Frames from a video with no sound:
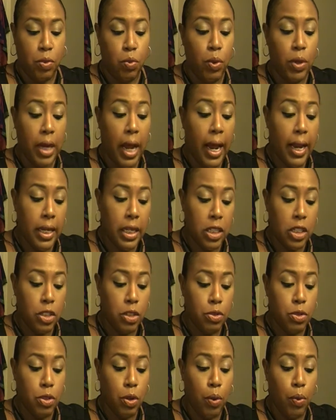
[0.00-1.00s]
what I need to
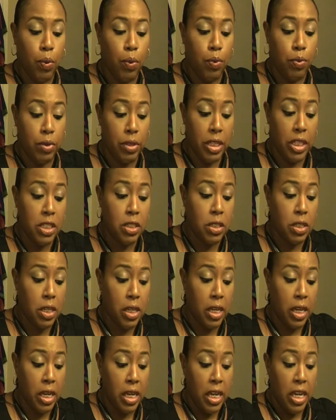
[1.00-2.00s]
do. So this
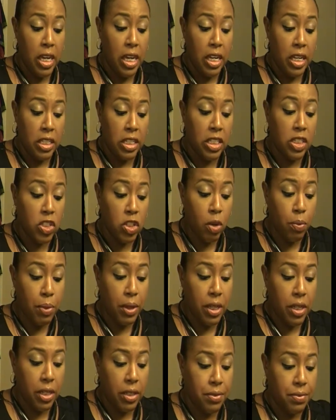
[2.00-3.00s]
is gonna
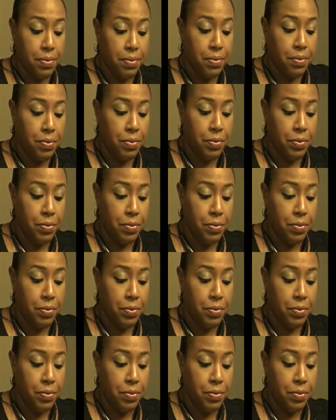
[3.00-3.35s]
be good.